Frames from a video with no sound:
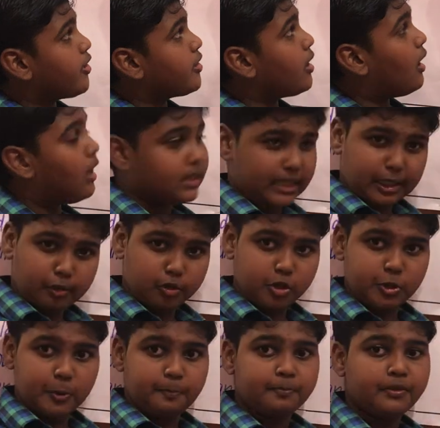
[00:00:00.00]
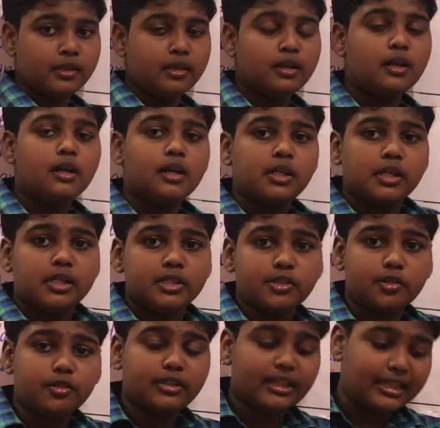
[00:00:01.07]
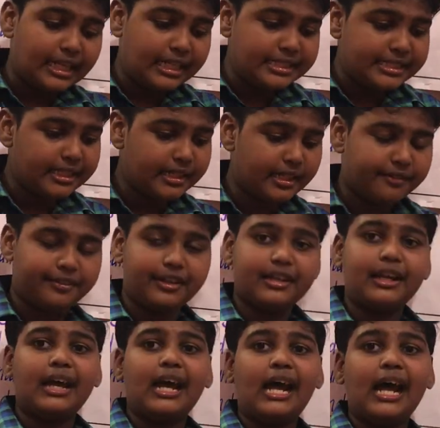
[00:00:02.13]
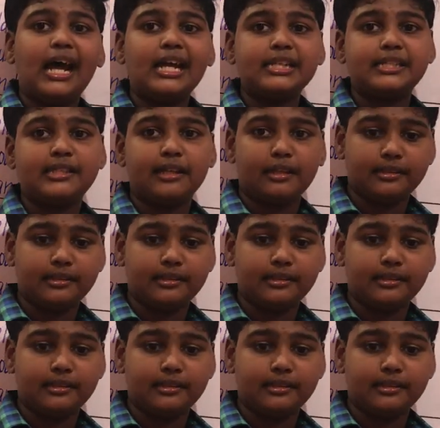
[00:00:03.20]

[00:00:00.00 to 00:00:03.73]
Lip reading: the Arctic Ocean. So the Nelson River has